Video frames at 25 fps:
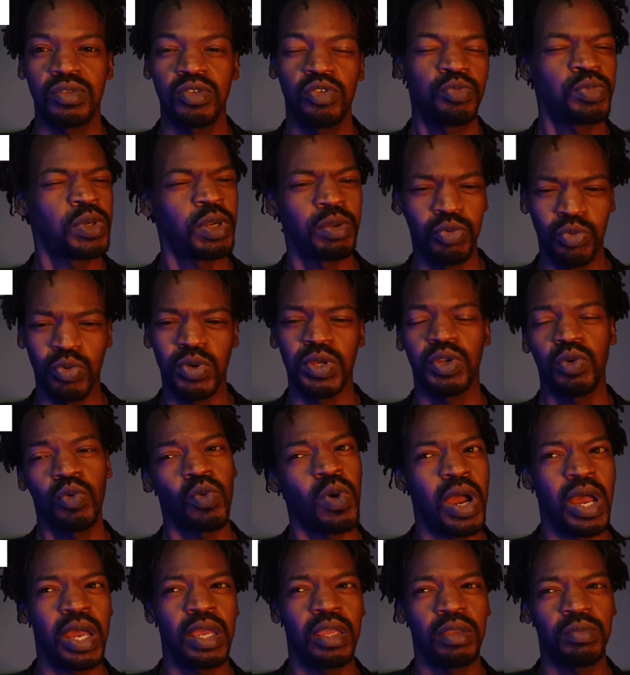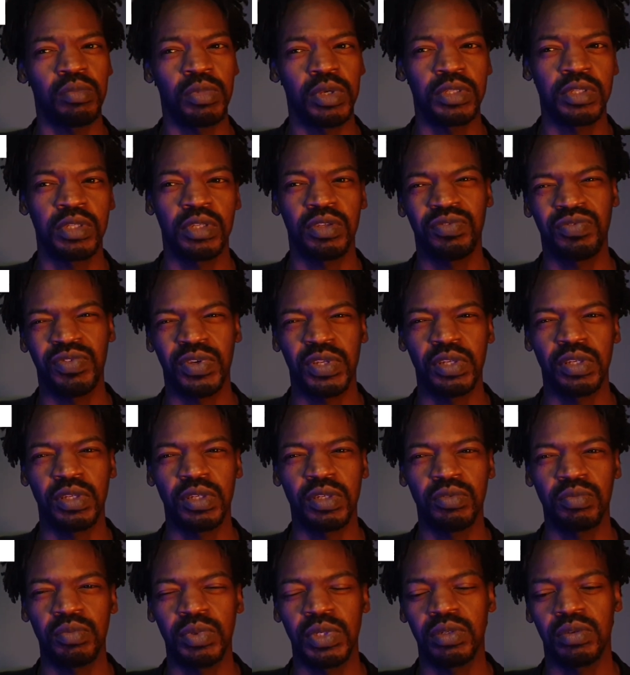you probably wonder why am I saying funny
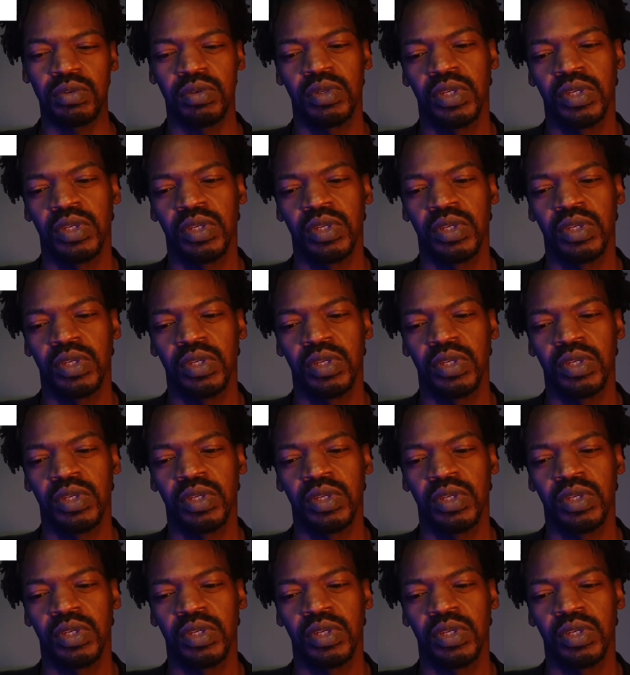enough, but